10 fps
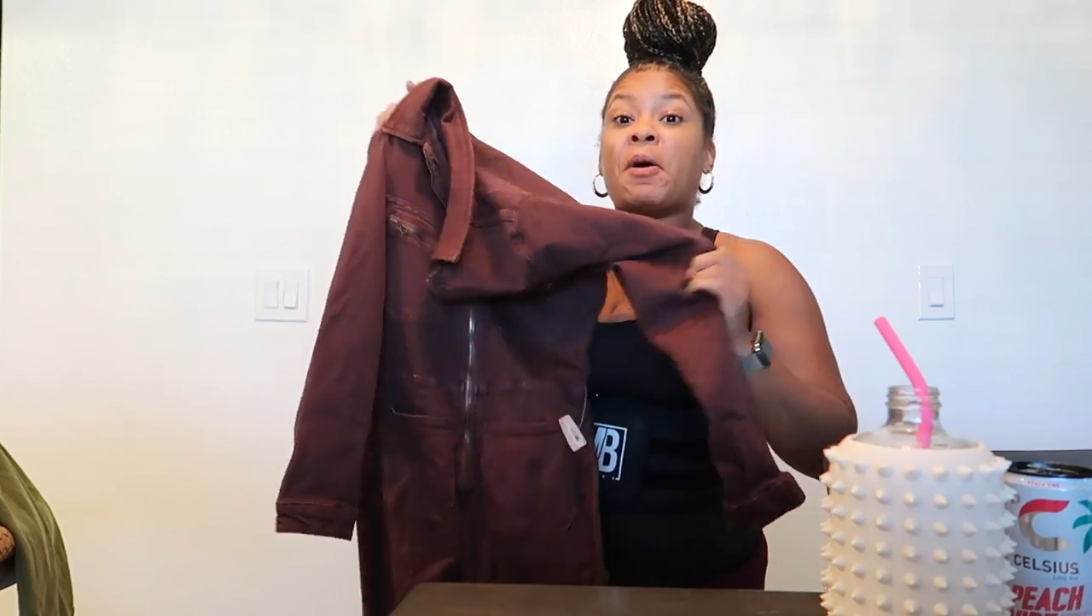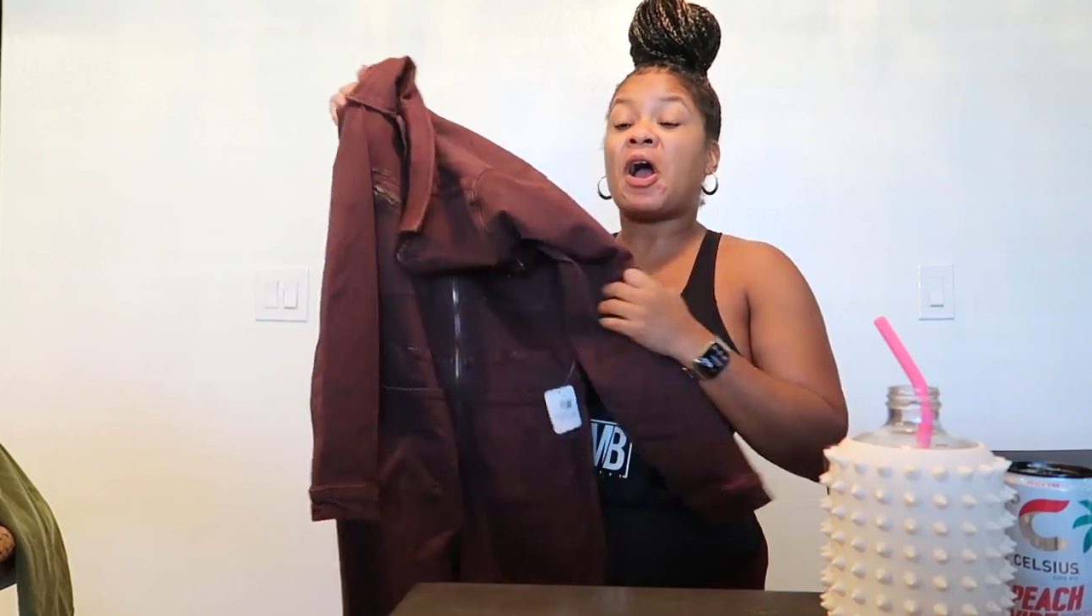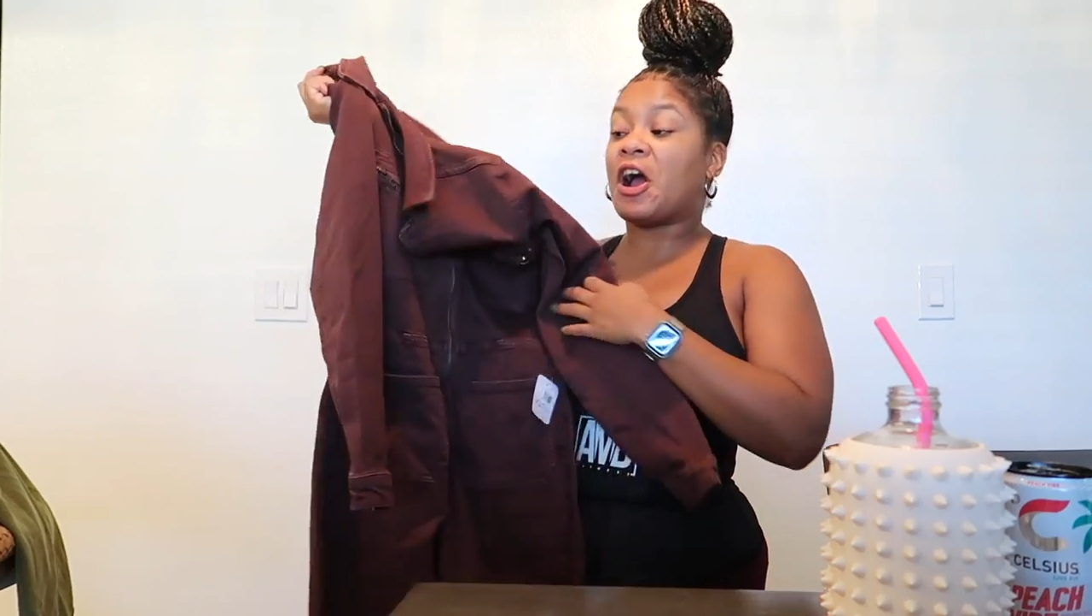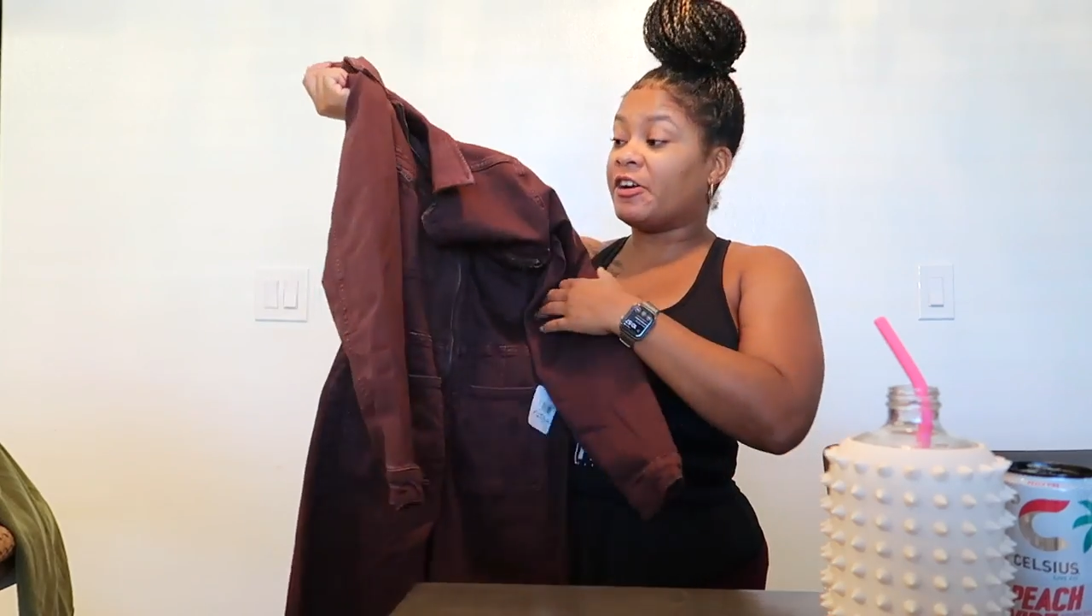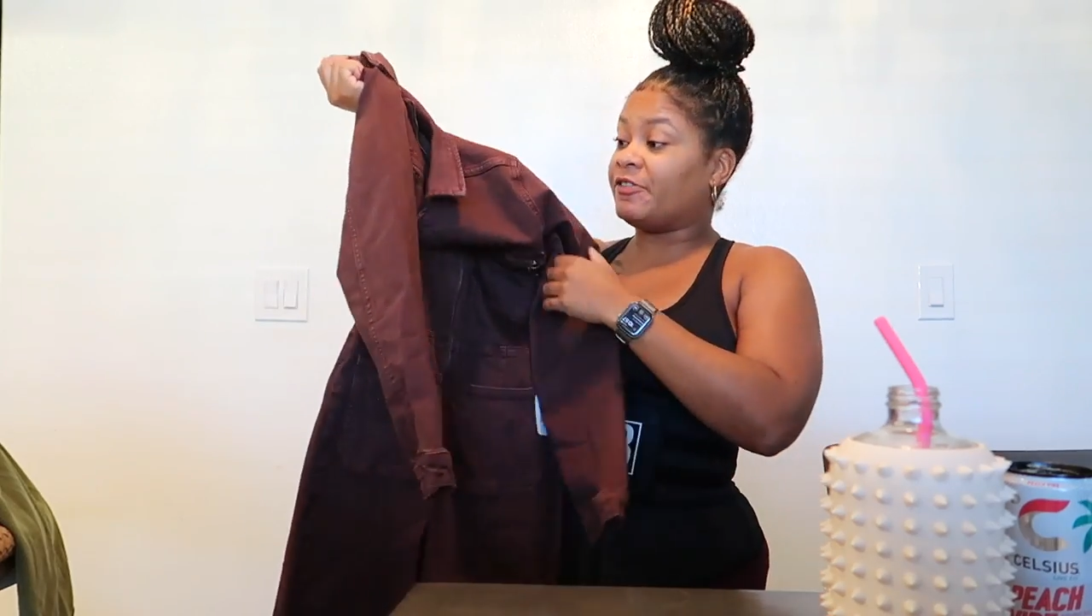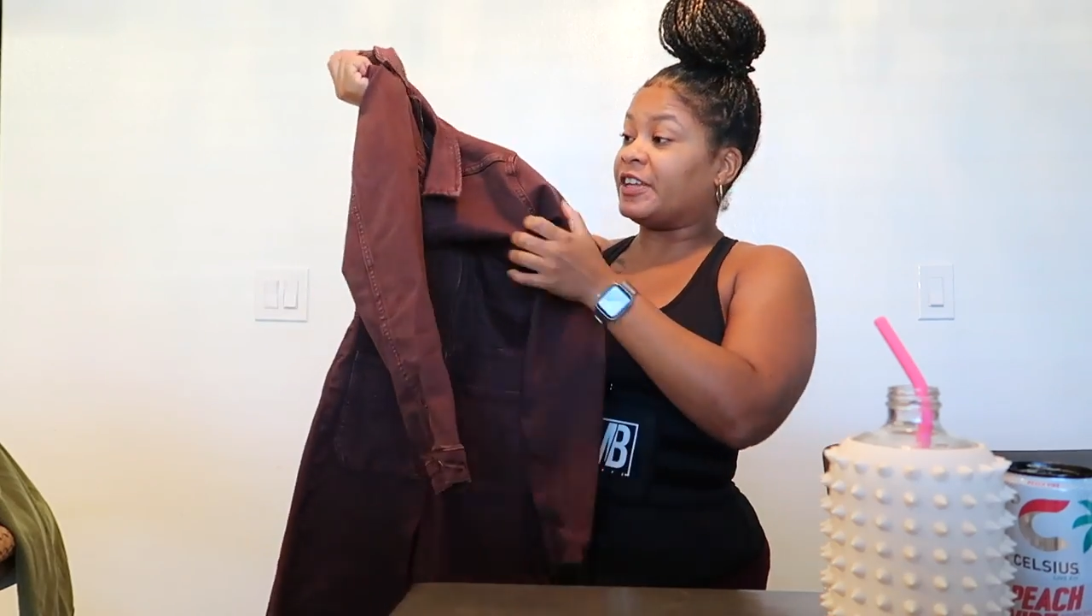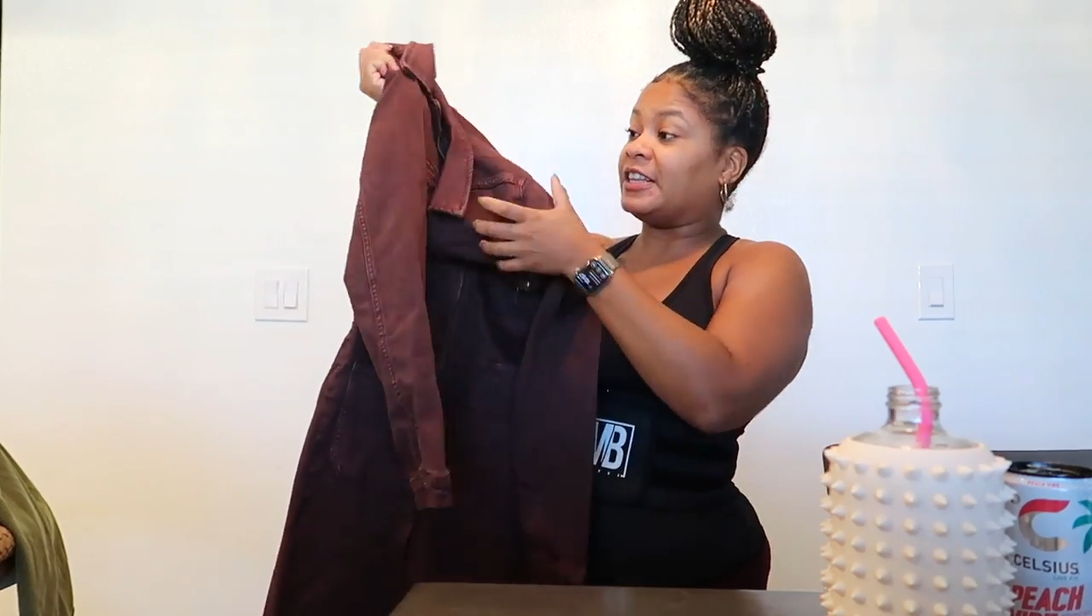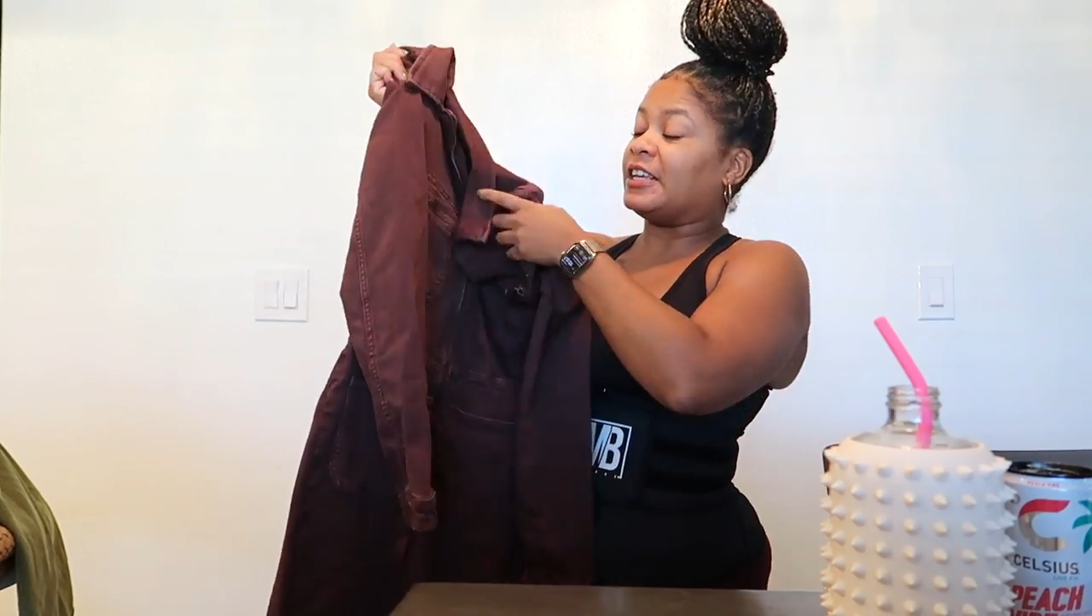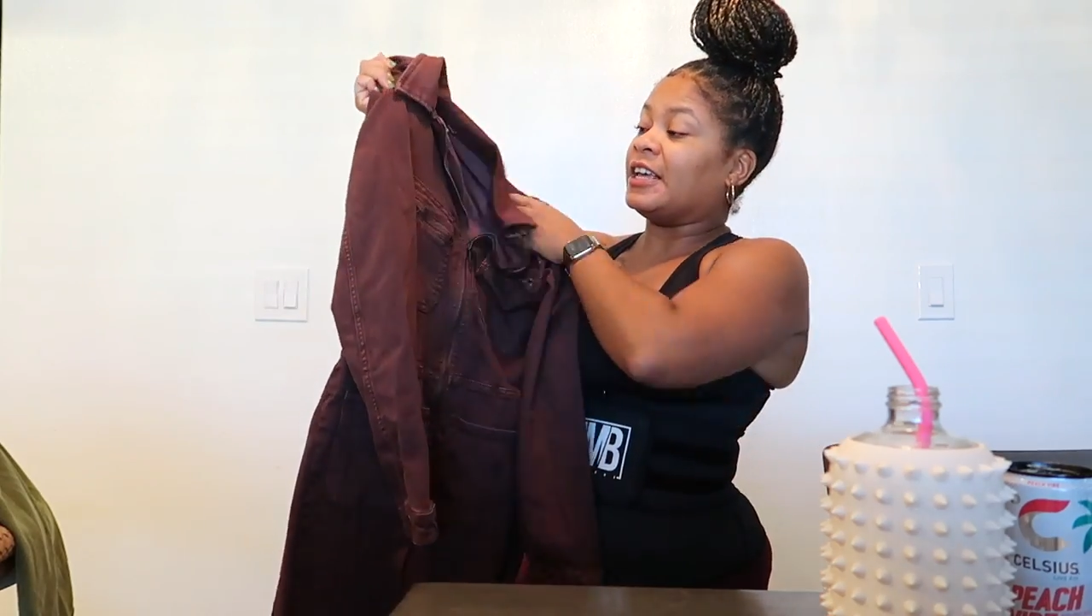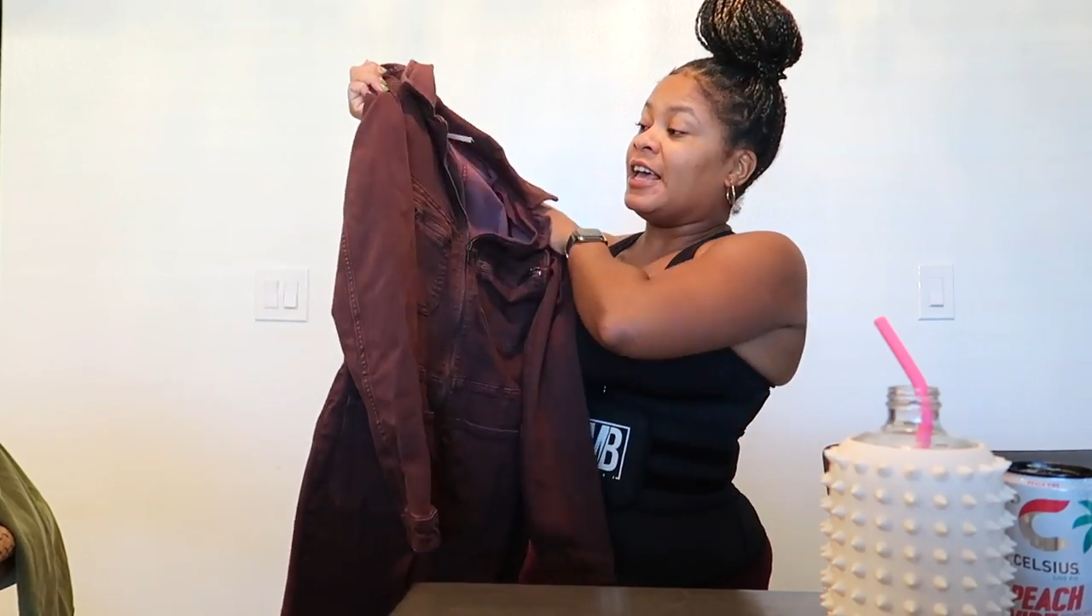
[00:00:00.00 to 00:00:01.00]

perfectly,